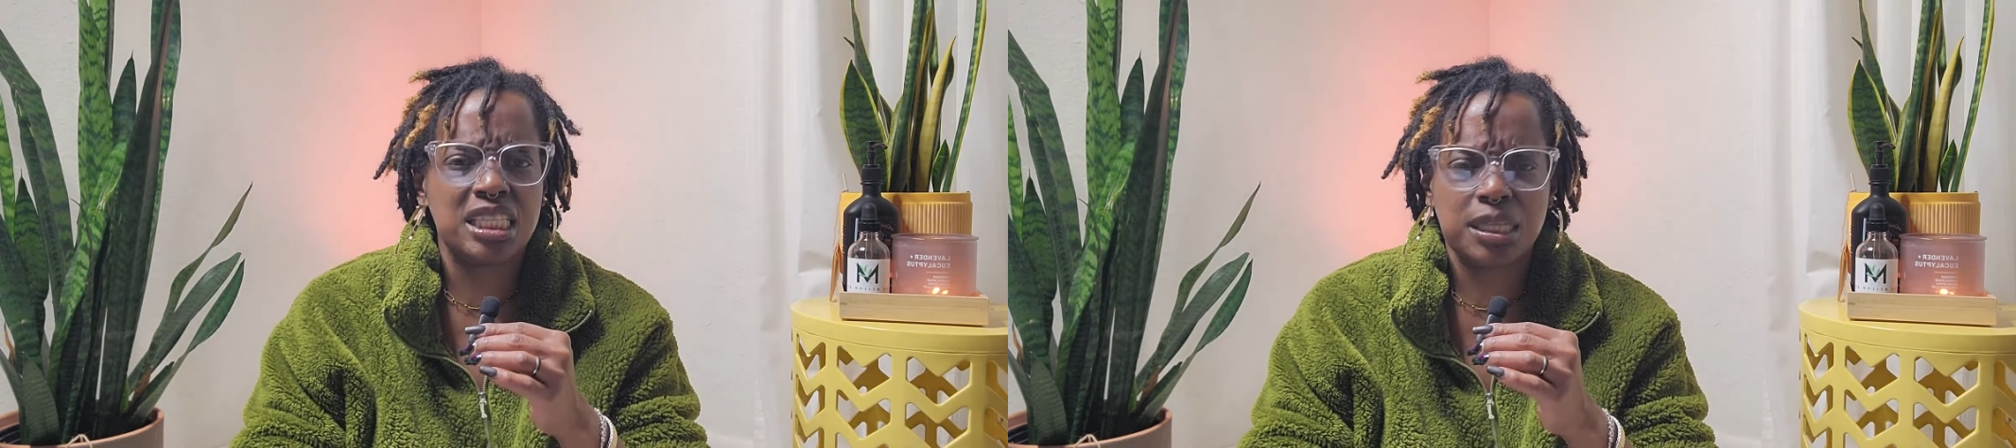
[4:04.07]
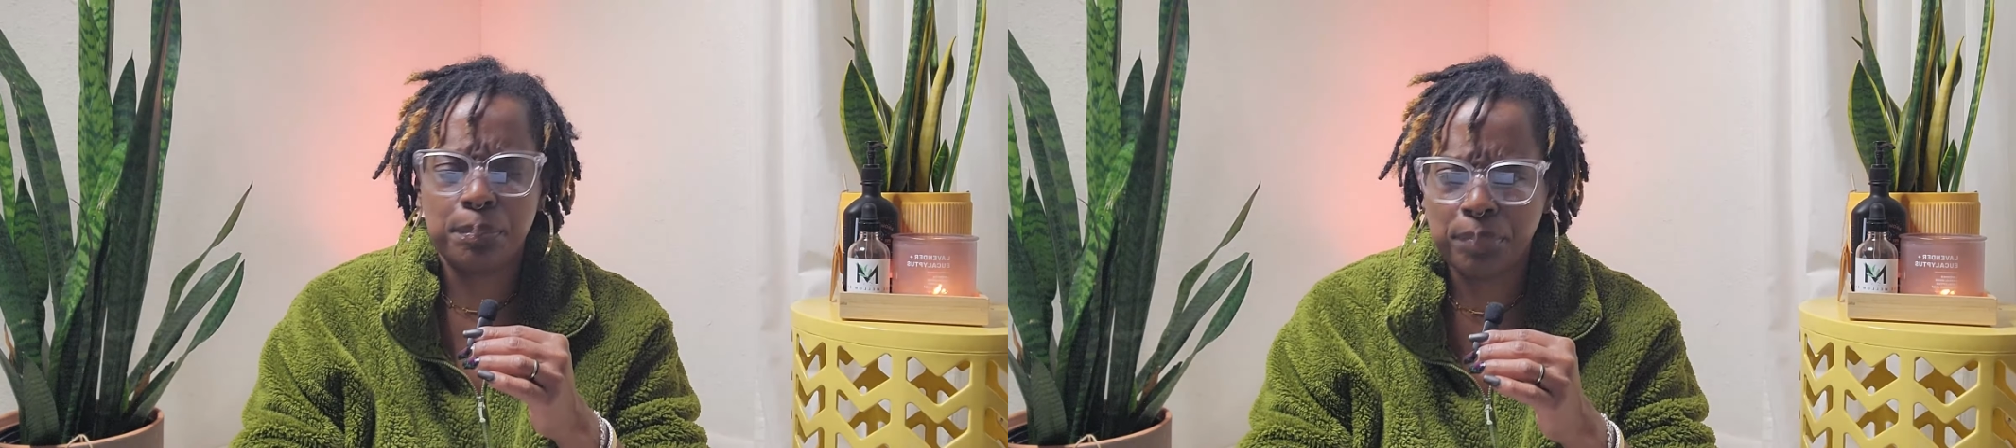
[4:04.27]

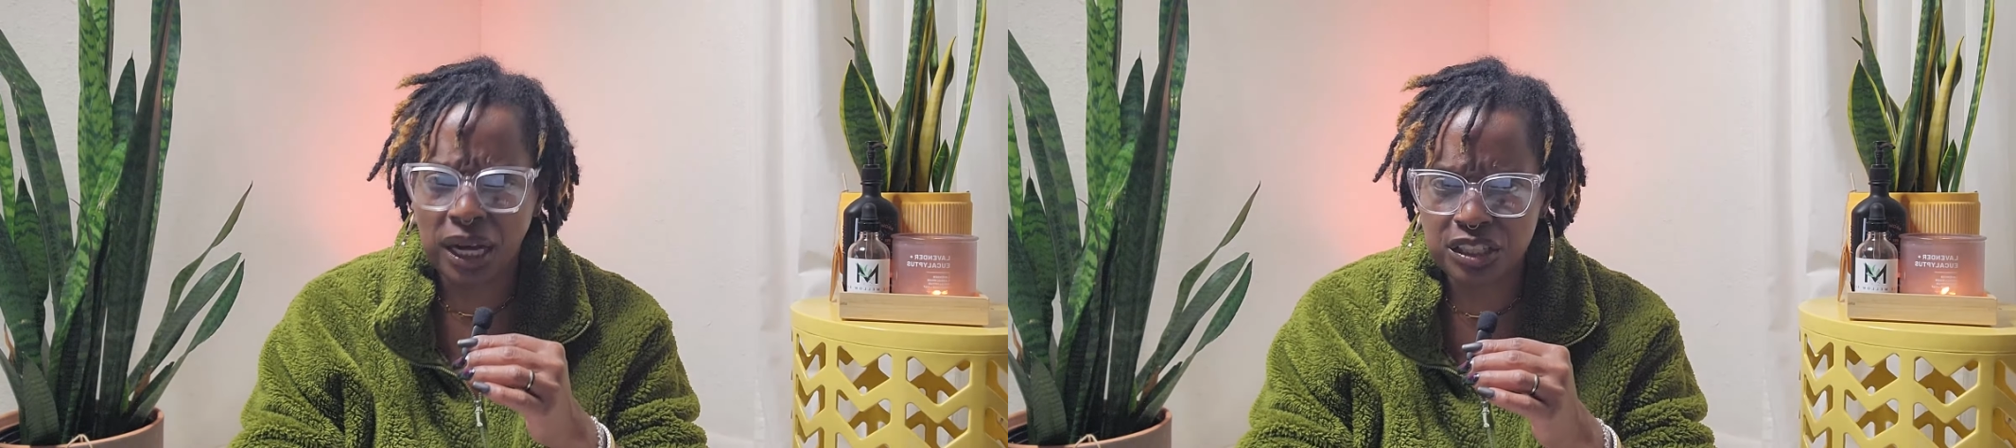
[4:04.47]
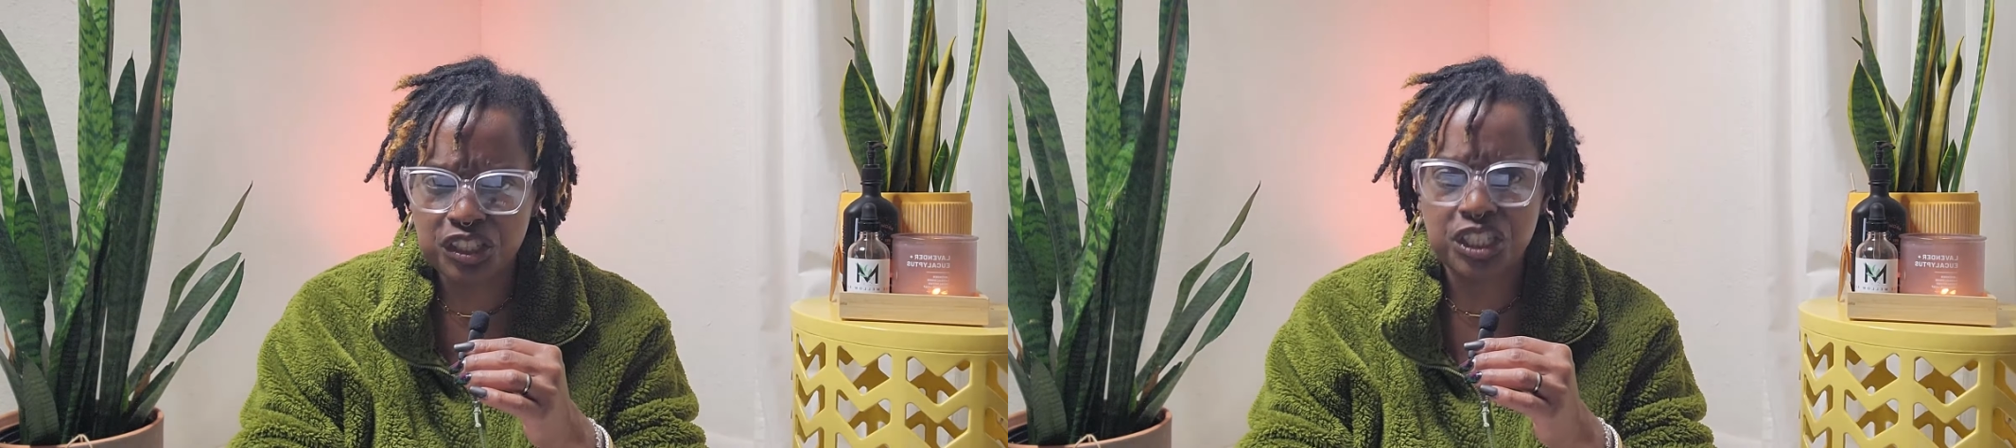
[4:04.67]
it's
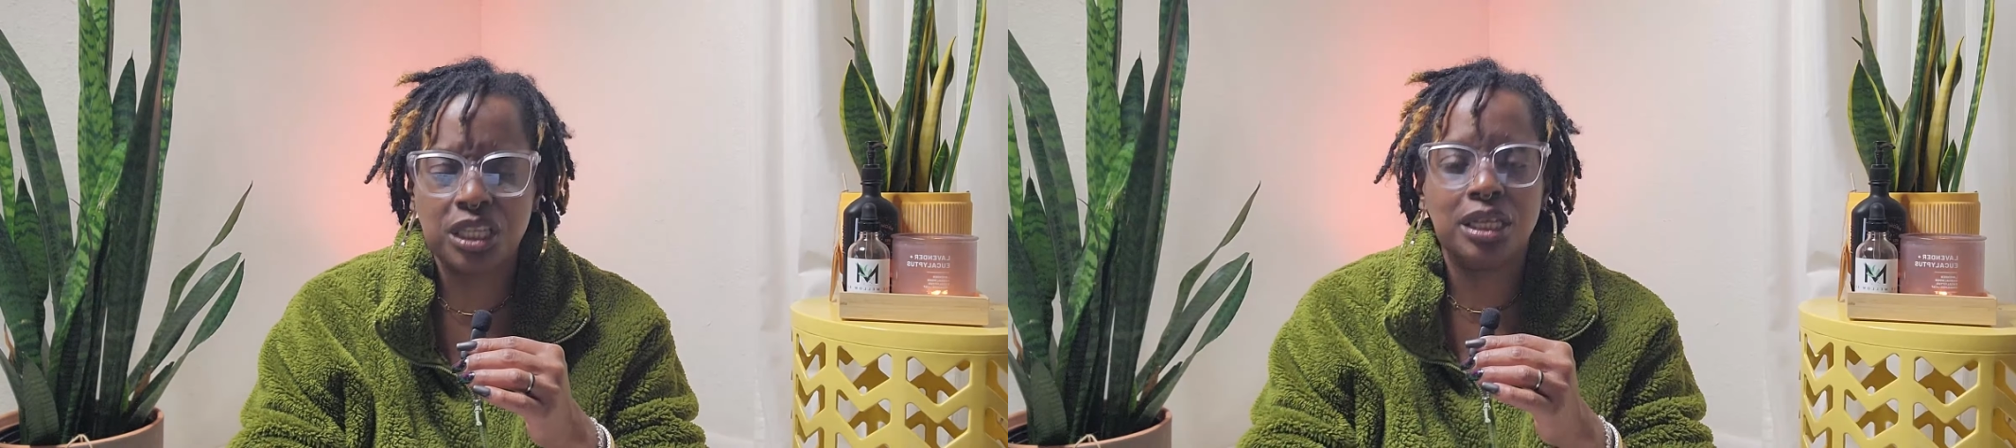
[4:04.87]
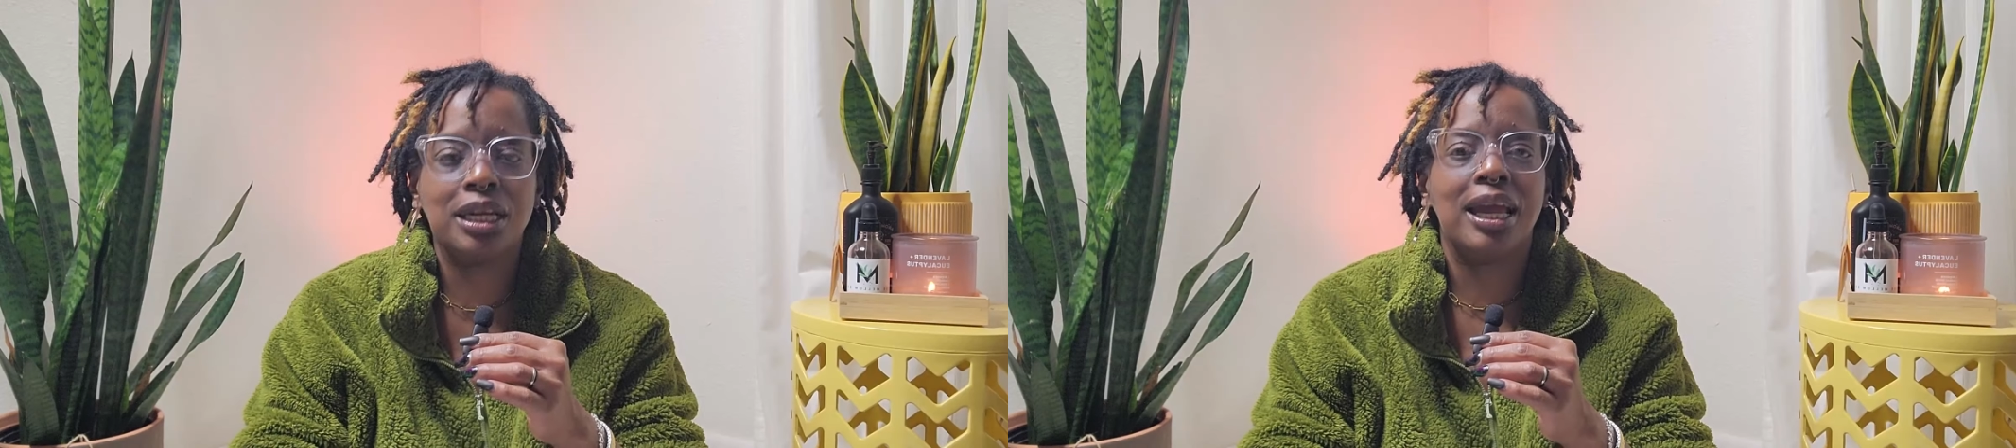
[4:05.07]

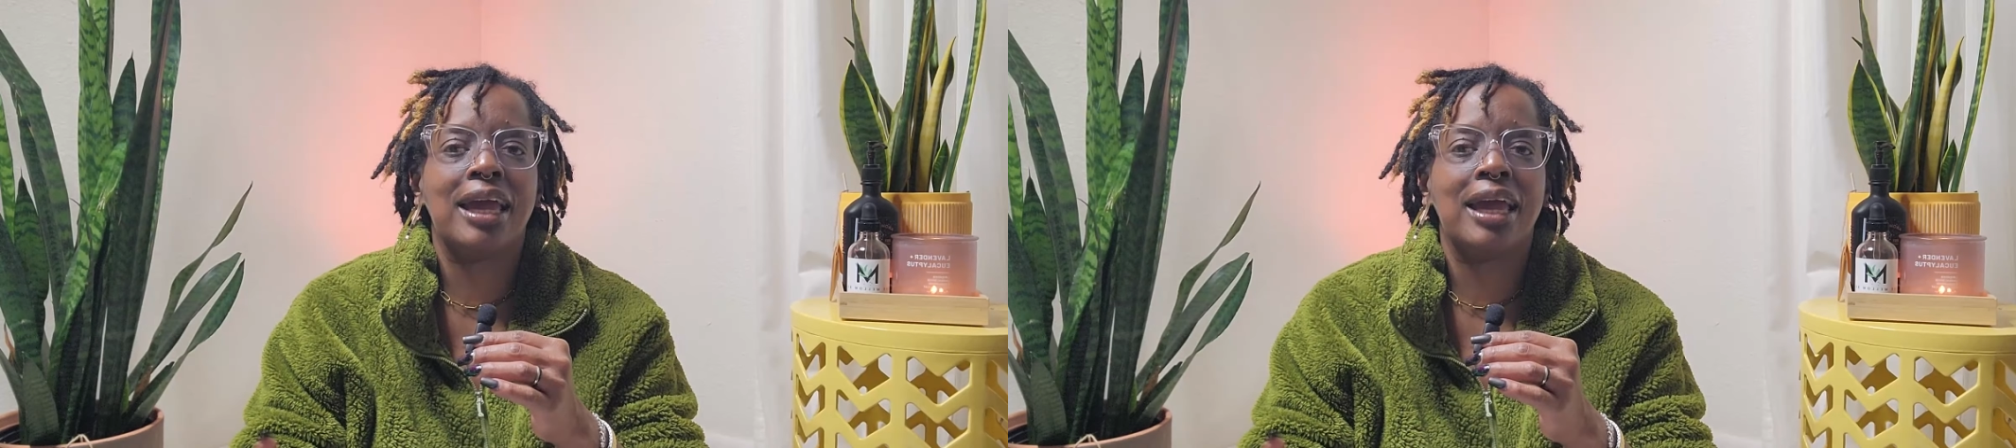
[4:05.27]
punchy,